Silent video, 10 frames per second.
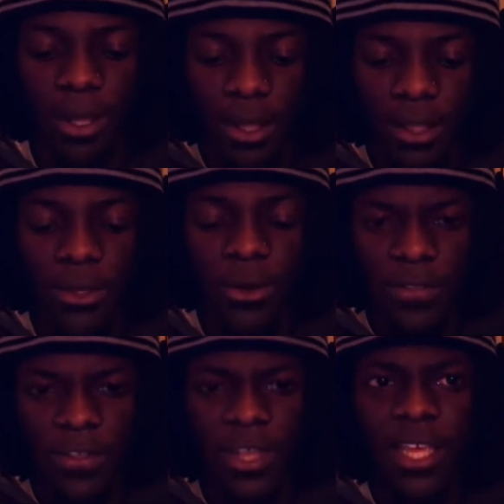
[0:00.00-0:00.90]
So
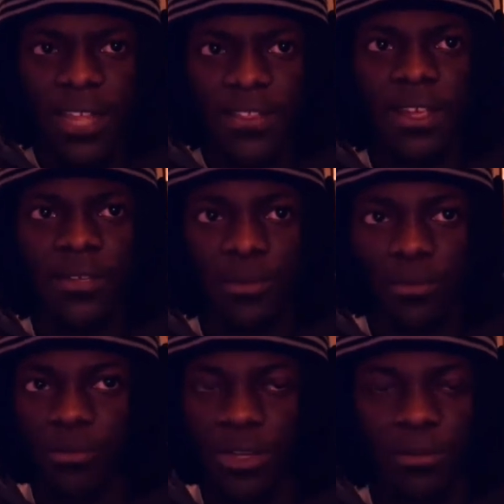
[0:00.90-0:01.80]
I think
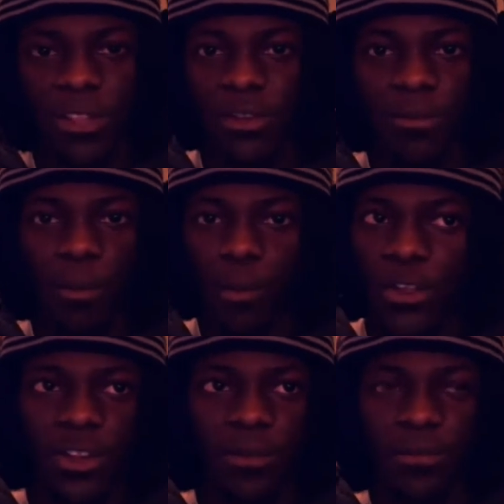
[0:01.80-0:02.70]
the Muslim. I'm
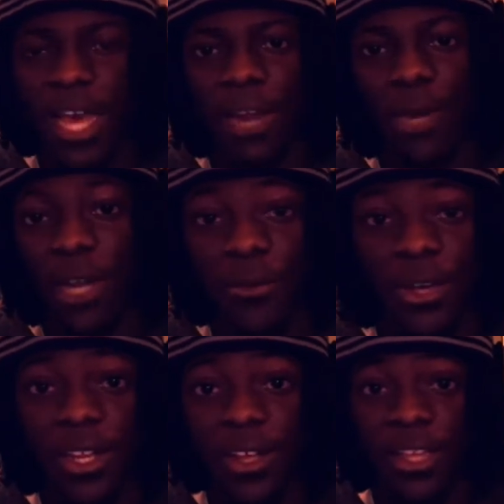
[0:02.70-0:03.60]
watching him ladder whenever
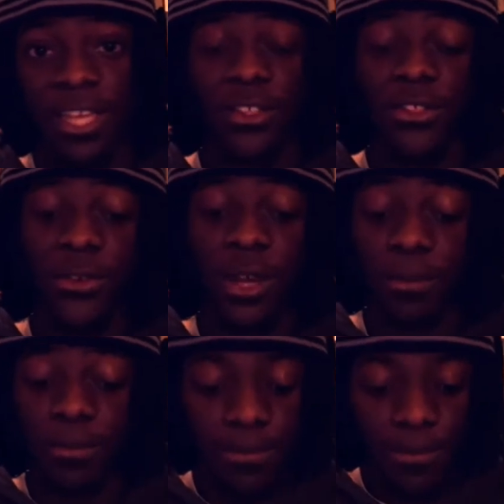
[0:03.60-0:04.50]
he does get to stream.